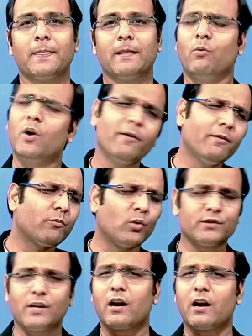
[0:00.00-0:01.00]
Whatever
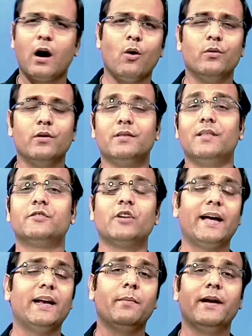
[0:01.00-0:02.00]
was around, the
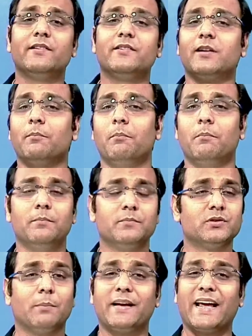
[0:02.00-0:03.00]
child made some
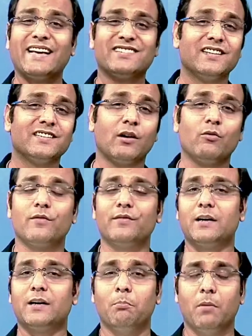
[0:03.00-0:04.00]
castles out of
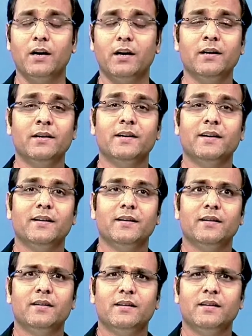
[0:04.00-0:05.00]
that mud.
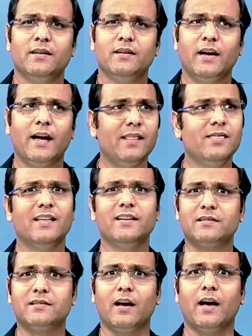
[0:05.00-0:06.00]
And
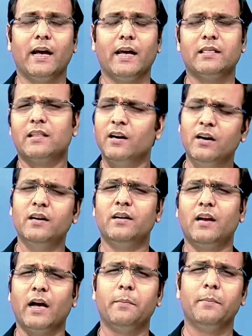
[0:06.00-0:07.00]
this guy, third
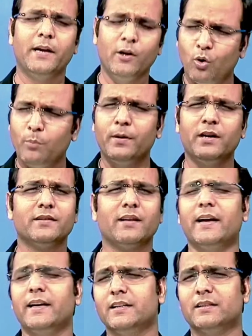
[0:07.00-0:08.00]
time he opened his
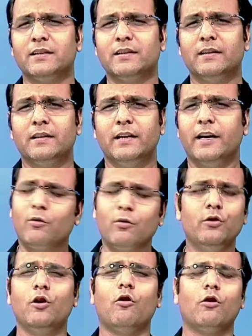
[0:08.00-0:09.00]
eyes, he
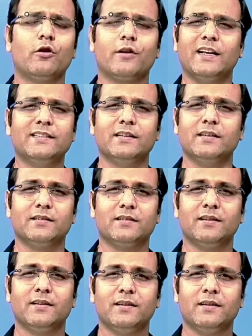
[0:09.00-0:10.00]
could not
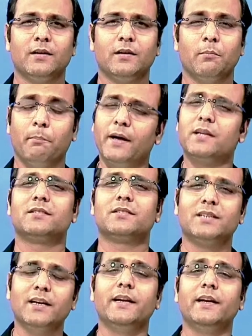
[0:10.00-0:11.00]
resist. But
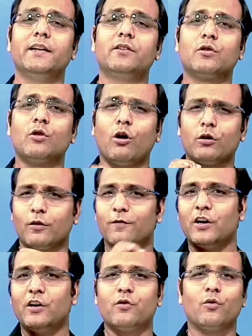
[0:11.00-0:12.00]
still he thought of
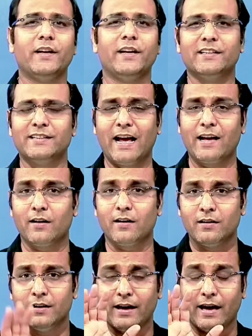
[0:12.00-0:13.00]
controlling his anger
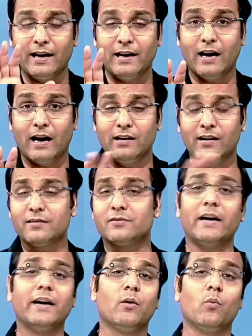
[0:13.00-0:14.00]
and
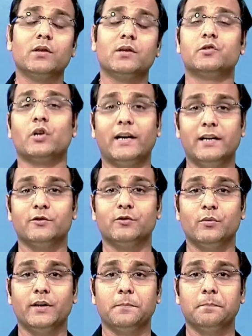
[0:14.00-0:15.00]
understanding what the child is
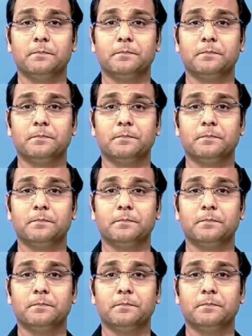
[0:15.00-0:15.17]
doing.